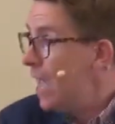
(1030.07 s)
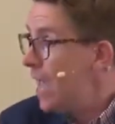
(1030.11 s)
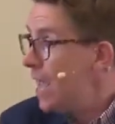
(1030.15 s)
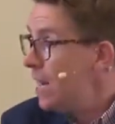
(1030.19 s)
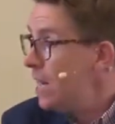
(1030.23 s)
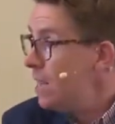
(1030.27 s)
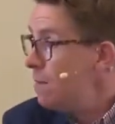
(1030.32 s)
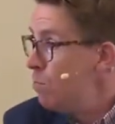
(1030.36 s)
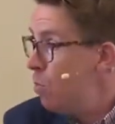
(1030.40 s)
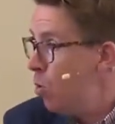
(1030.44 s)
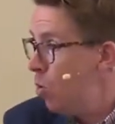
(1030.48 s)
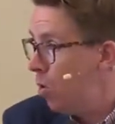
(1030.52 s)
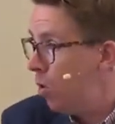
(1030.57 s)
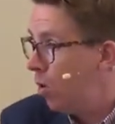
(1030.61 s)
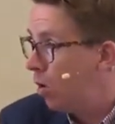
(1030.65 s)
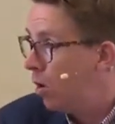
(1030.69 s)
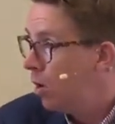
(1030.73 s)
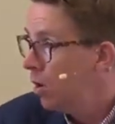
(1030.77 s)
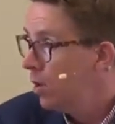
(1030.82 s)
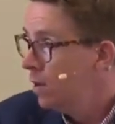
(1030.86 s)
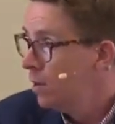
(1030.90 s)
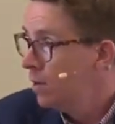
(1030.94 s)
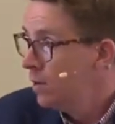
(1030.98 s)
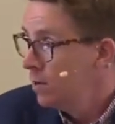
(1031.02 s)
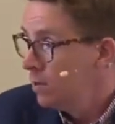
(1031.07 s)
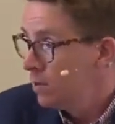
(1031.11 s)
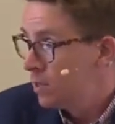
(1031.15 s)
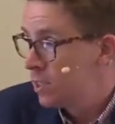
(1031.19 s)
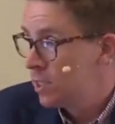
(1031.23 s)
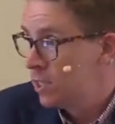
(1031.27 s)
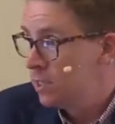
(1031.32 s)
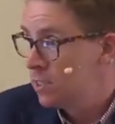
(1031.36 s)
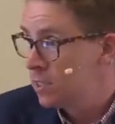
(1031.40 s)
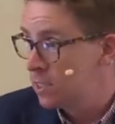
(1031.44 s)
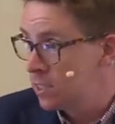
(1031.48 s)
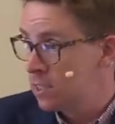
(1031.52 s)
be any more
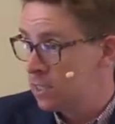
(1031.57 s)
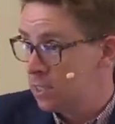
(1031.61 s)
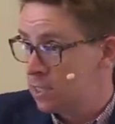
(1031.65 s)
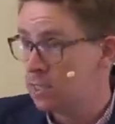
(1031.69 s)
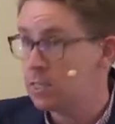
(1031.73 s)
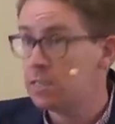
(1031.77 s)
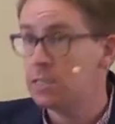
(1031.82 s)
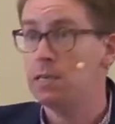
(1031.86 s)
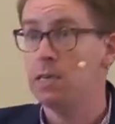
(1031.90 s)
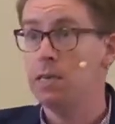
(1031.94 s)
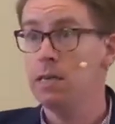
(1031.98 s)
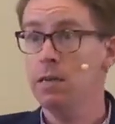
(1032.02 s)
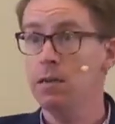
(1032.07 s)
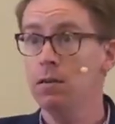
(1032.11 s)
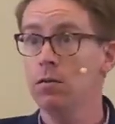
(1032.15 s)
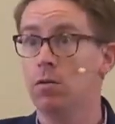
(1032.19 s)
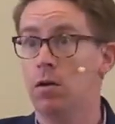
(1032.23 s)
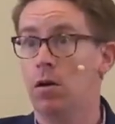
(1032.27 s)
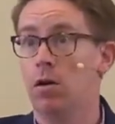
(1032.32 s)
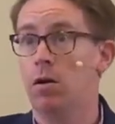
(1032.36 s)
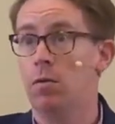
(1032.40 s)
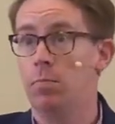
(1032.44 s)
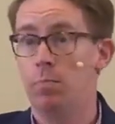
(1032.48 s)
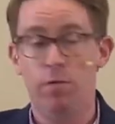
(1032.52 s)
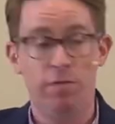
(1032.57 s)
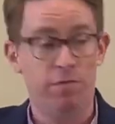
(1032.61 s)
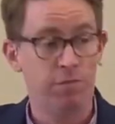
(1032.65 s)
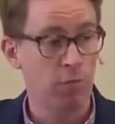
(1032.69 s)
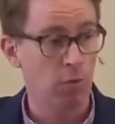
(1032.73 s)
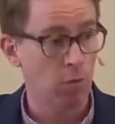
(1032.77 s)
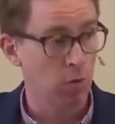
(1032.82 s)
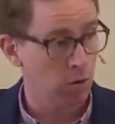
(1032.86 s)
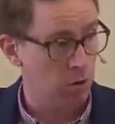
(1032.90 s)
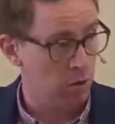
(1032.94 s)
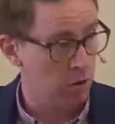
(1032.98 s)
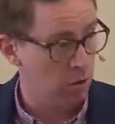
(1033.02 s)
sincere
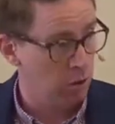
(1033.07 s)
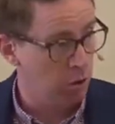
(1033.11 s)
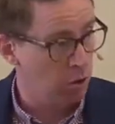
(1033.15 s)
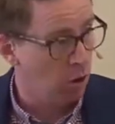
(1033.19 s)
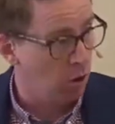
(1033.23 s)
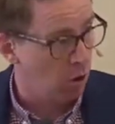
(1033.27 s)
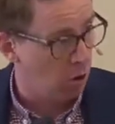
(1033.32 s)
before